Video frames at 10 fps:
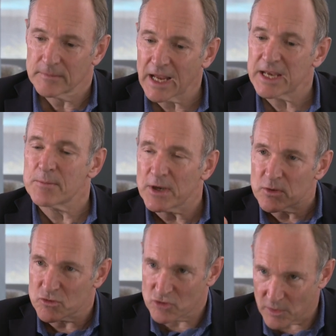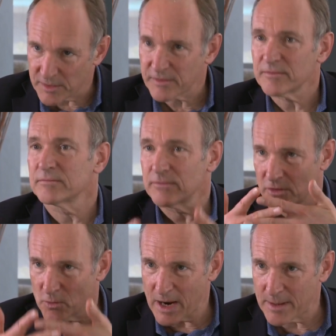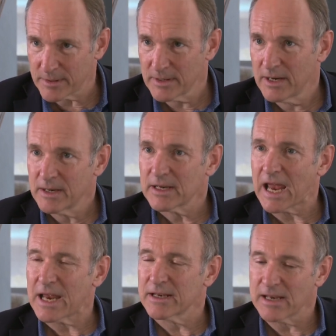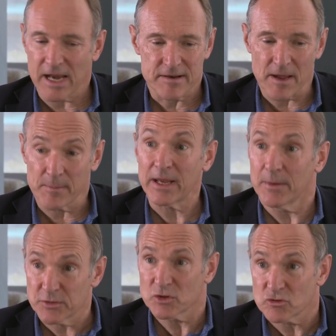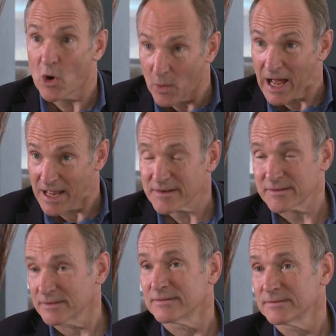anybody who controls the web ends up being able to control us.